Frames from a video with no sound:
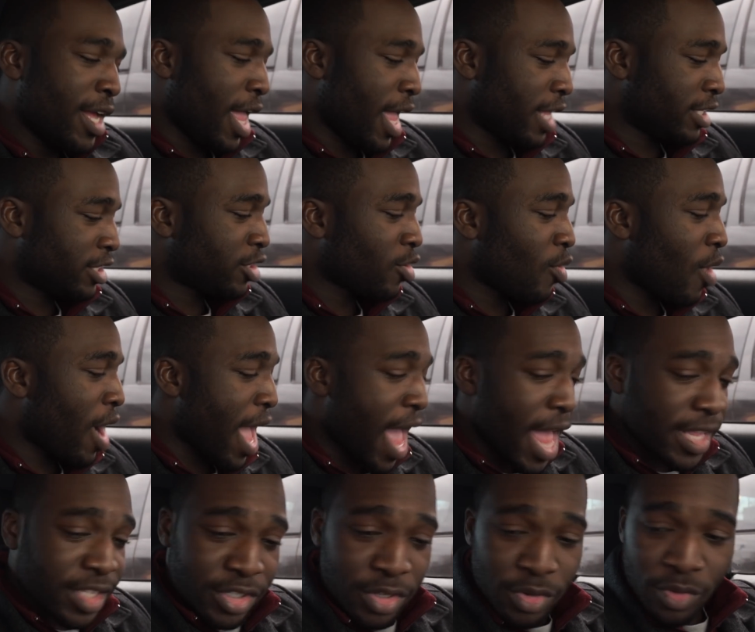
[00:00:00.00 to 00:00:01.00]
and so I
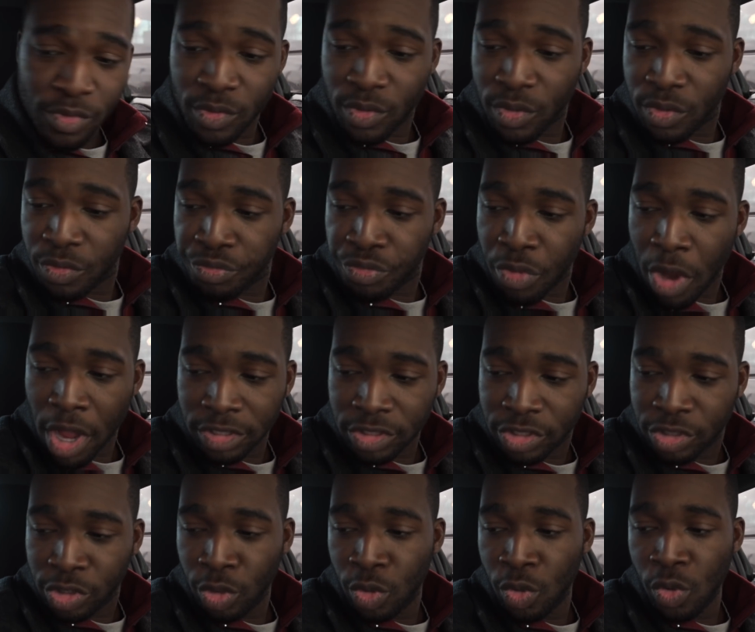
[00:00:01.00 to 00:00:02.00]
had to run
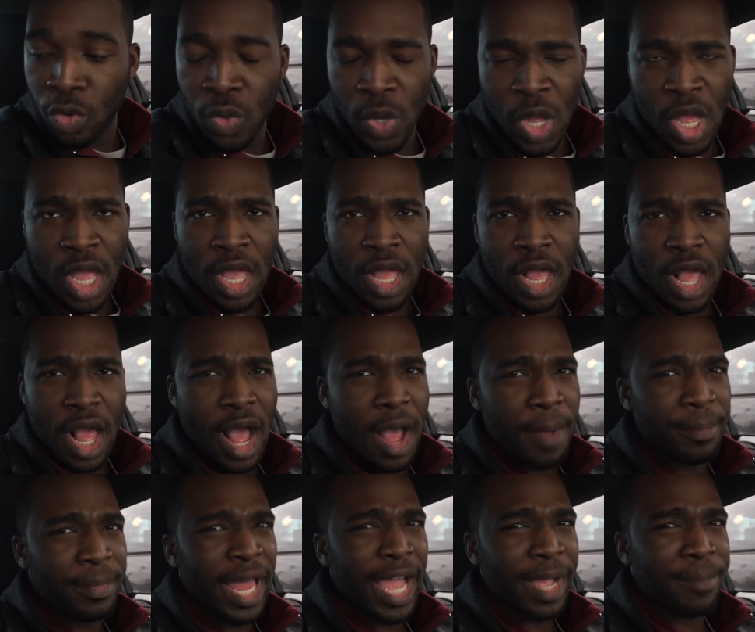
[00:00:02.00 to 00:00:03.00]
to
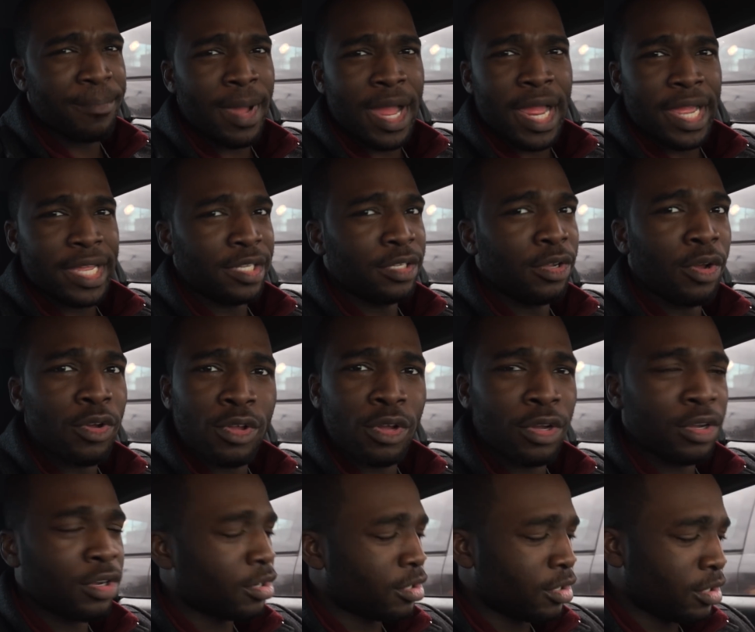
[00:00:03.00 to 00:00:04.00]
like my
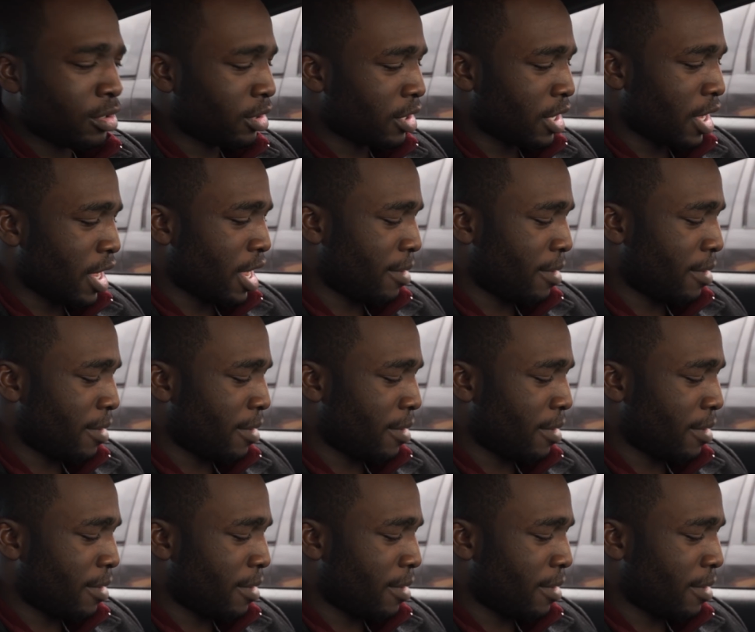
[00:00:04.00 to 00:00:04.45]
local